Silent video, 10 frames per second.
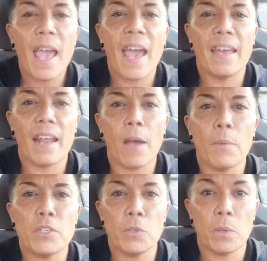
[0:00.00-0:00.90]
And I
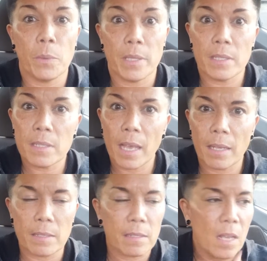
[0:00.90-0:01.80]
would do it with
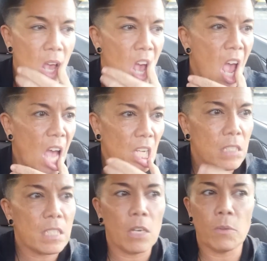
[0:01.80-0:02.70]
intent. And
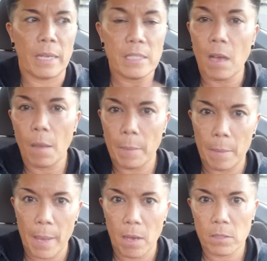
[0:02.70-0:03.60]
so they taught me
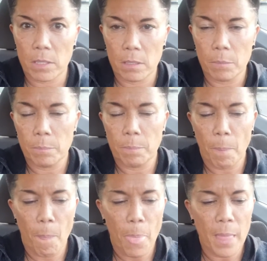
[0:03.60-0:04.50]
about
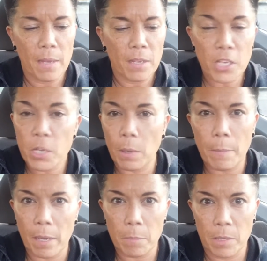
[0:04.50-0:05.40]
cueing
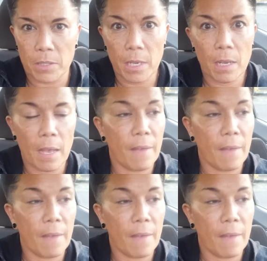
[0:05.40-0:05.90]
my own music.